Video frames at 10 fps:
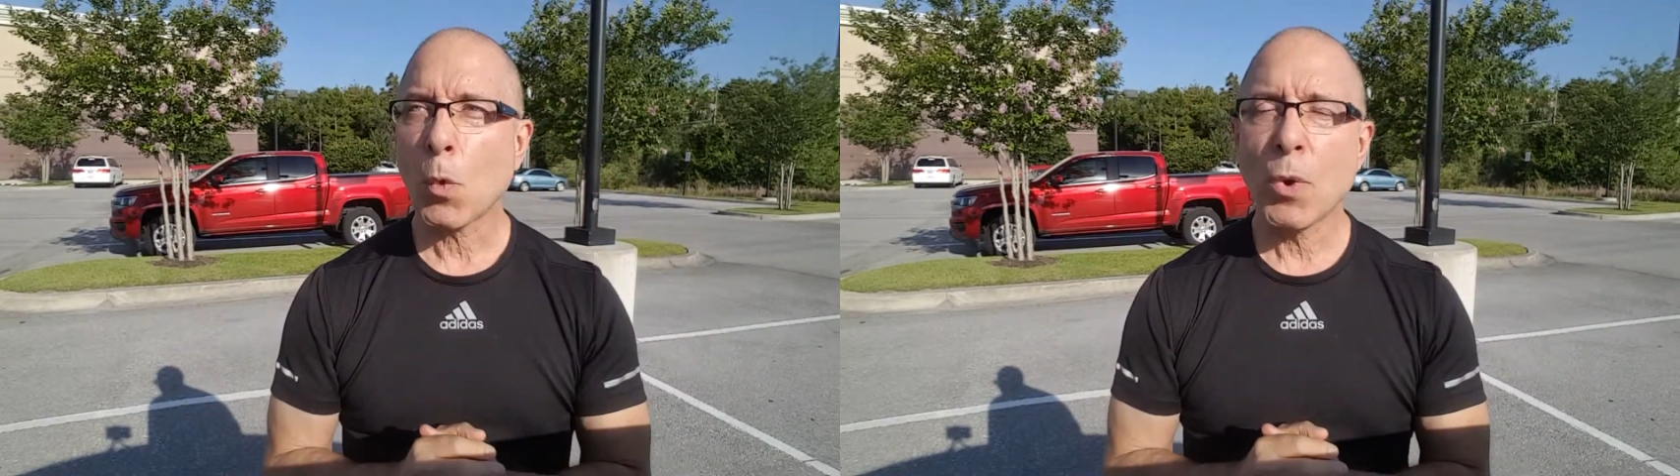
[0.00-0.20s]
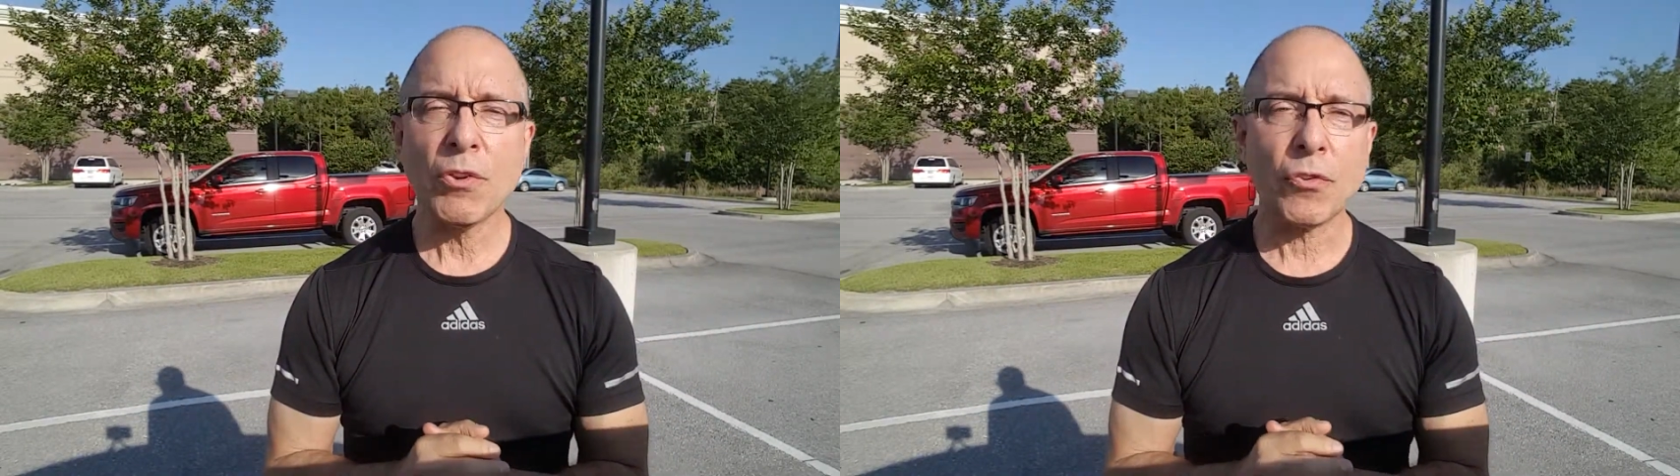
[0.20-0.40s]

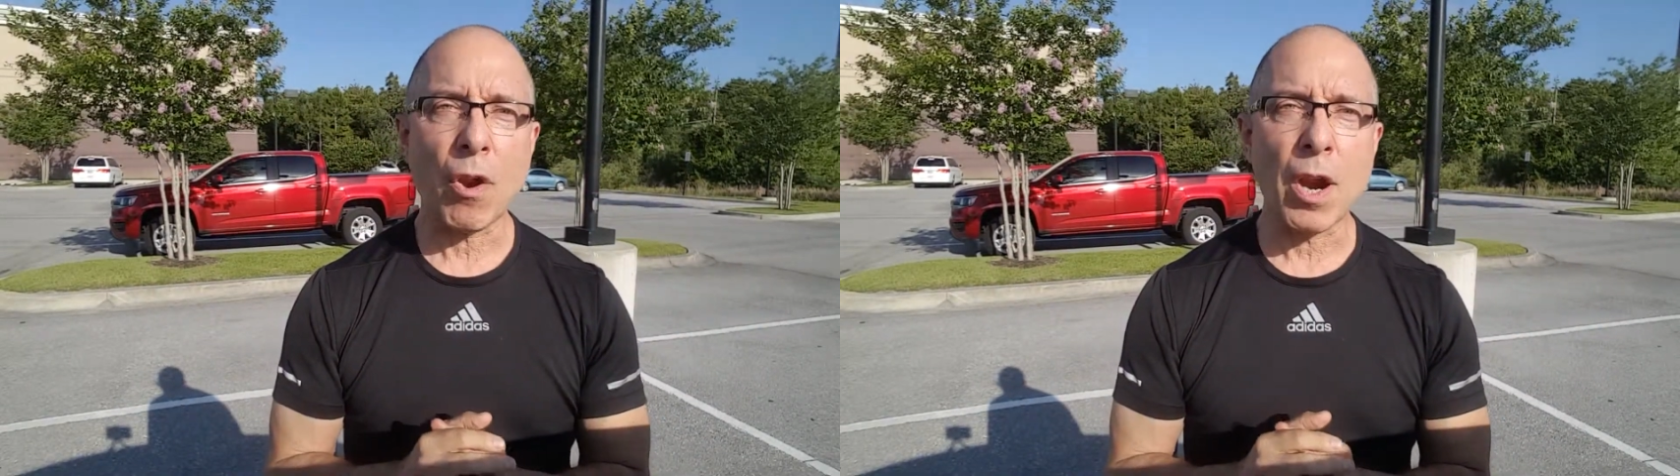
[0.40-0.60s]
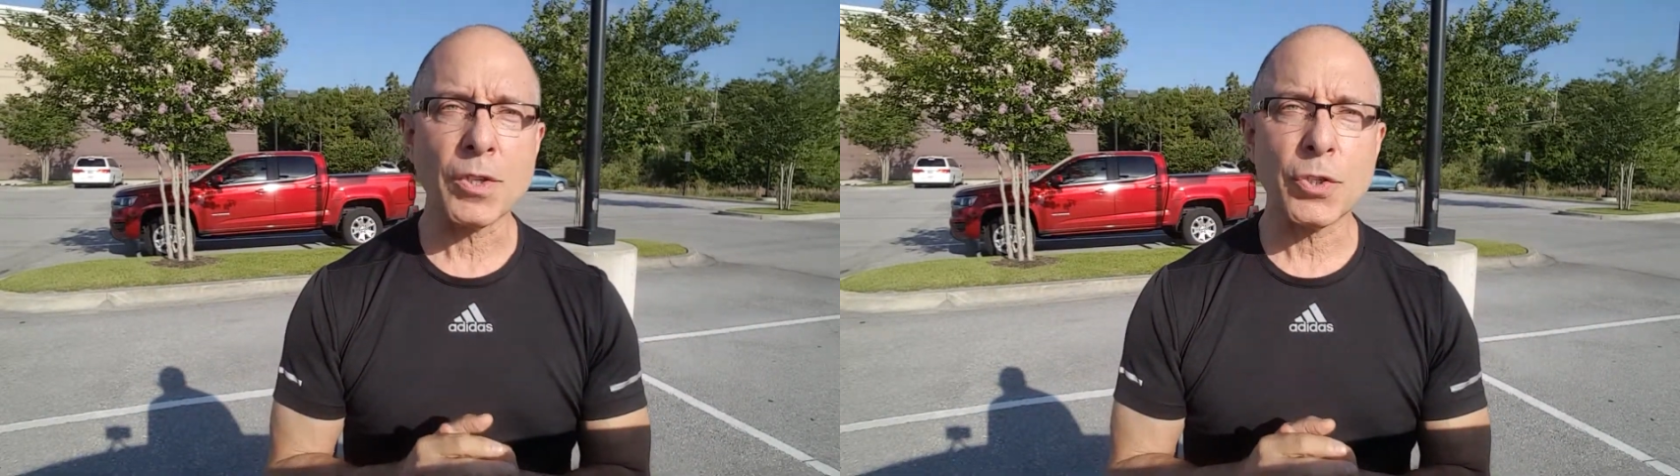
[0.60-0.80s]
we
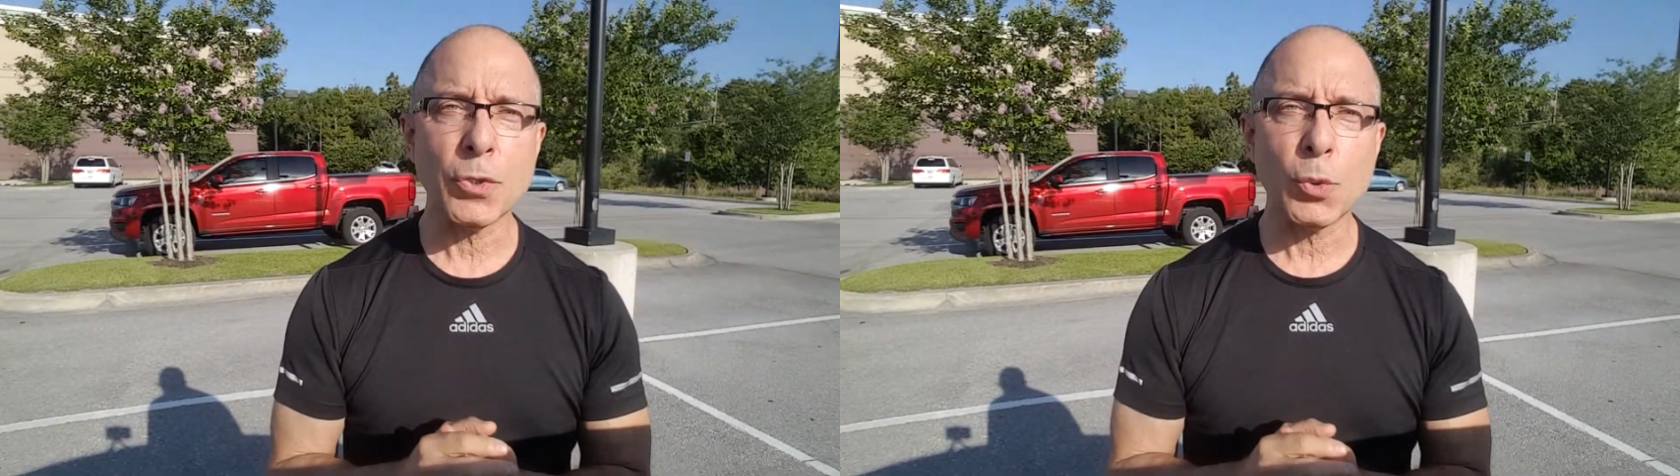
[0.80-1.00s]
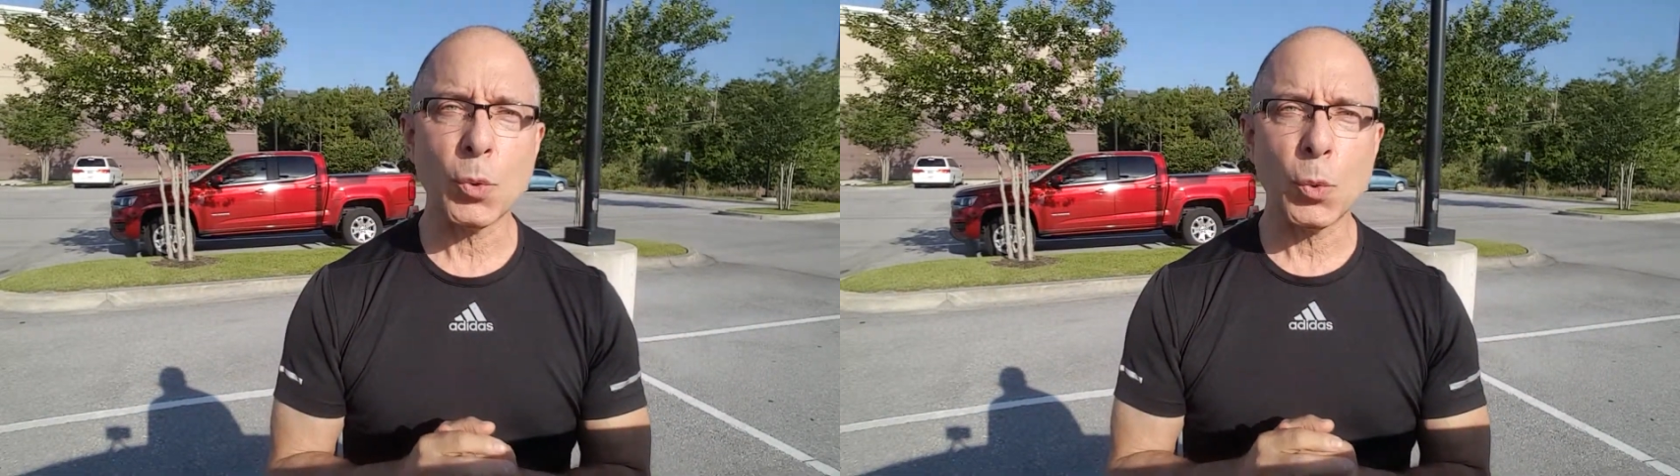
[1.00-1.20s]
start
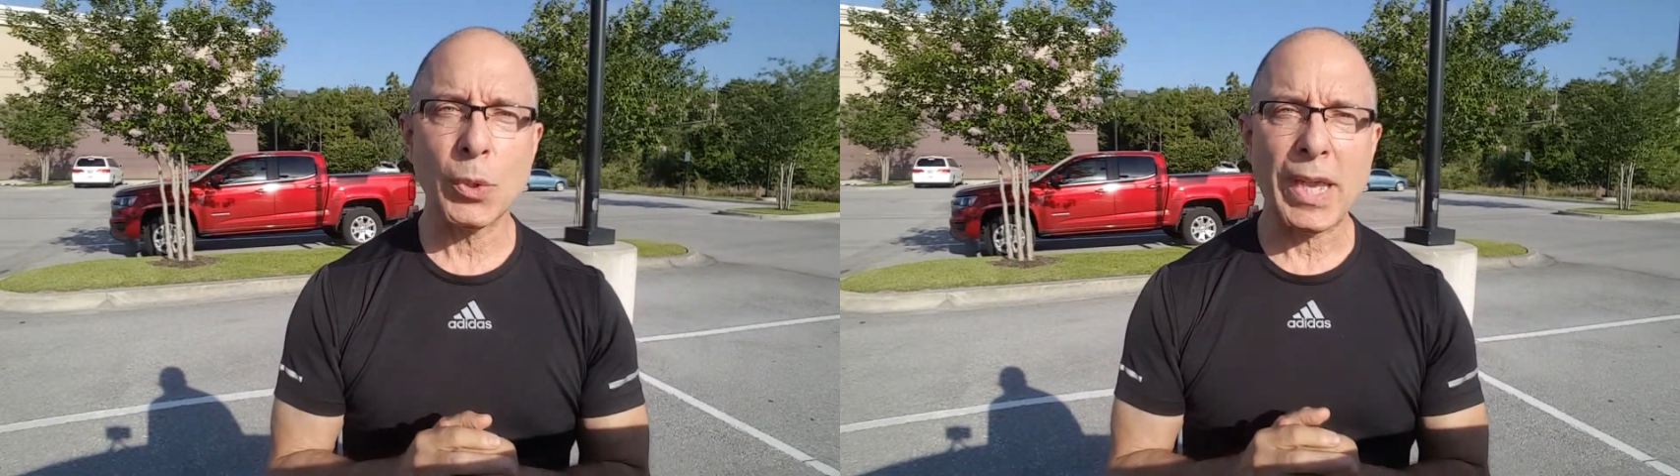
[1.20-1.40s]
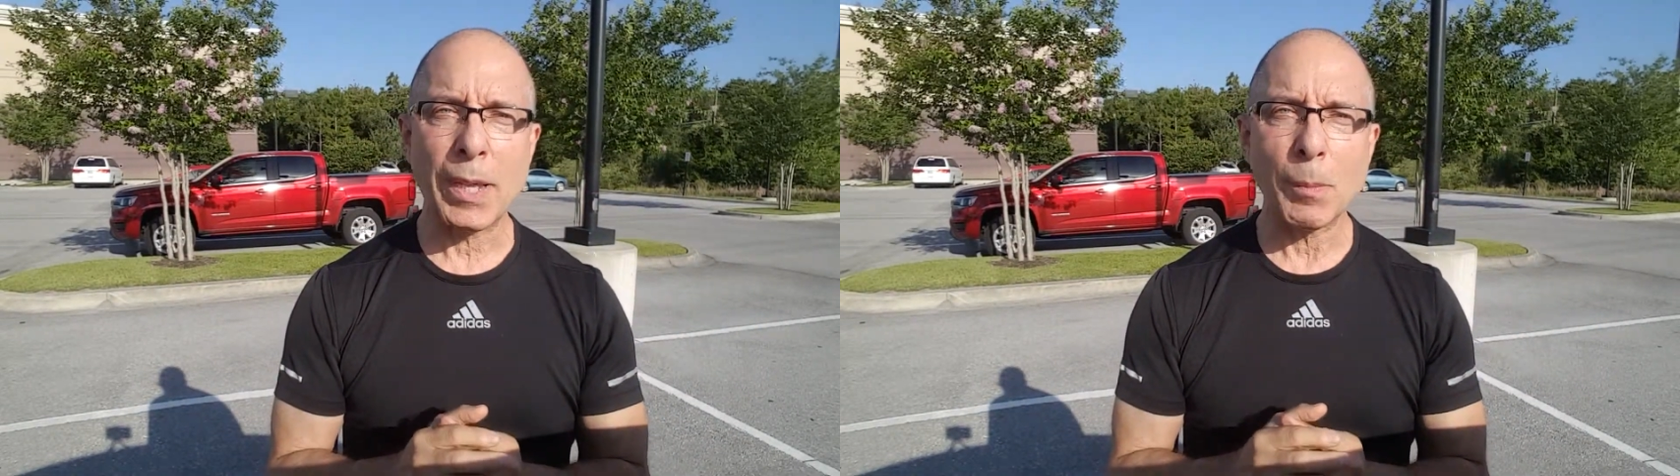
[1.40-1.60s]
to
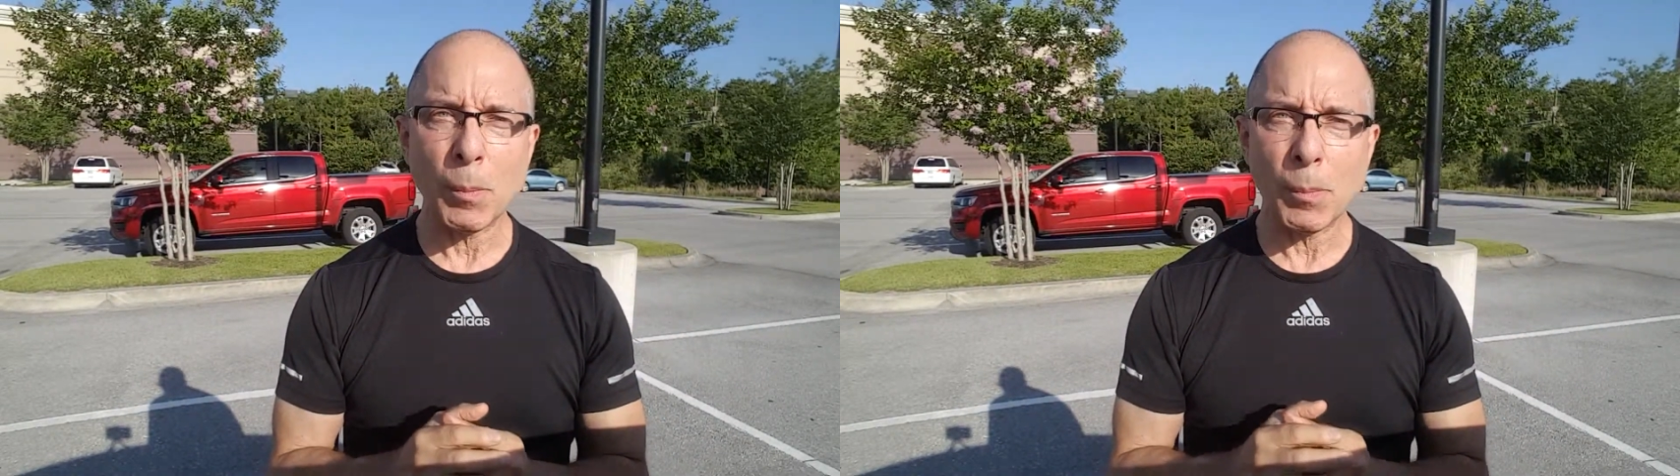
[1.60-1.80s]
get